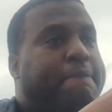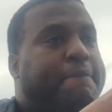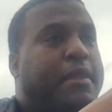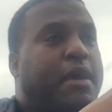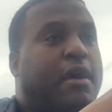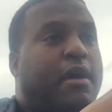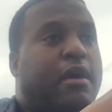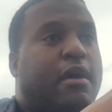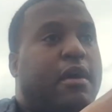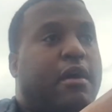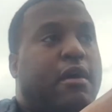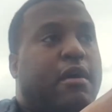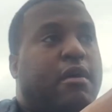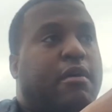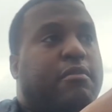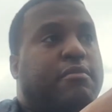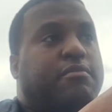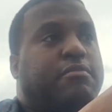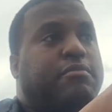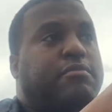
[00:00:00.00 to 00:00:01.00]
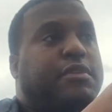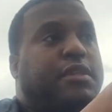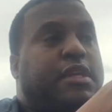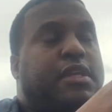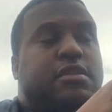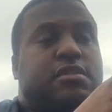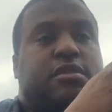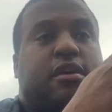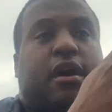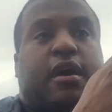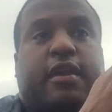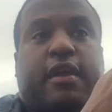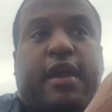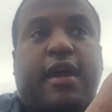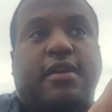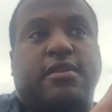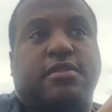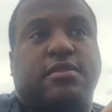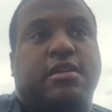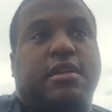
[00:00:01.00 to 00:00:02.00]
Nissan
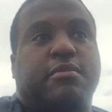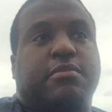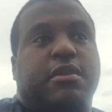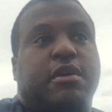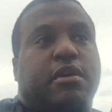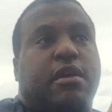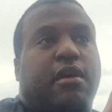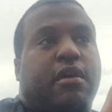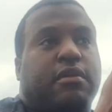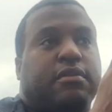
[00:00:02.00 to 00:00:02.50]
has deemed the